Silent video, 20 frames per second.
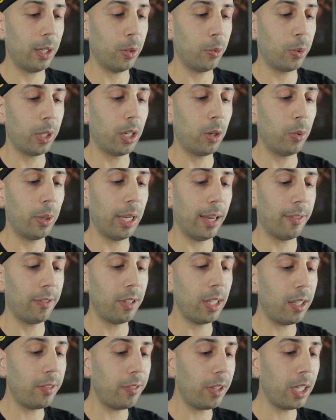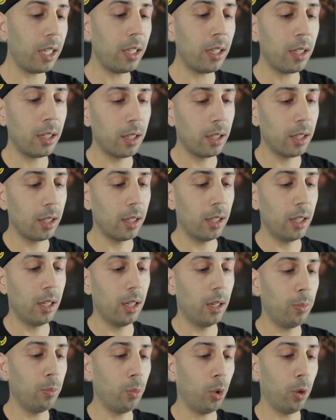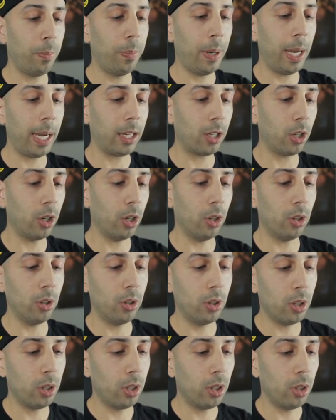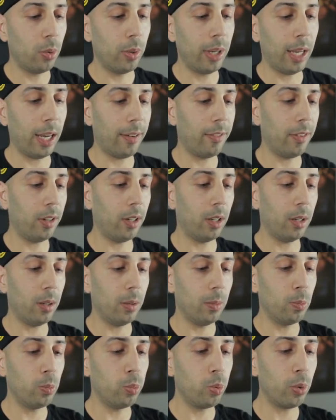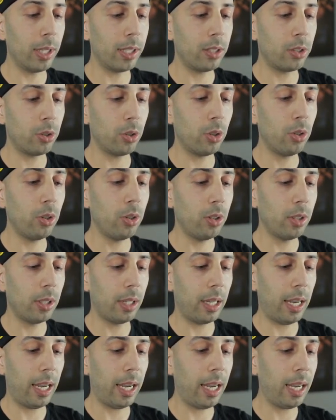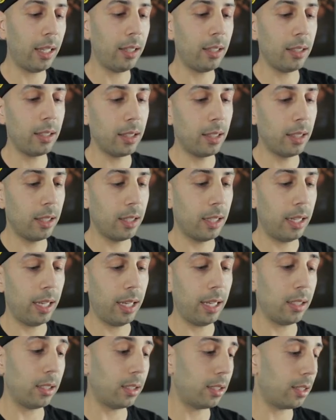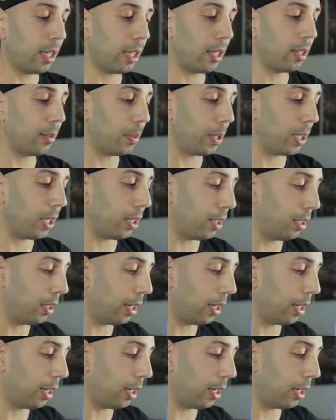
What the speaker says: Here we go. We have Eevee, Morpeko, we have a Buitzel, and a Celebi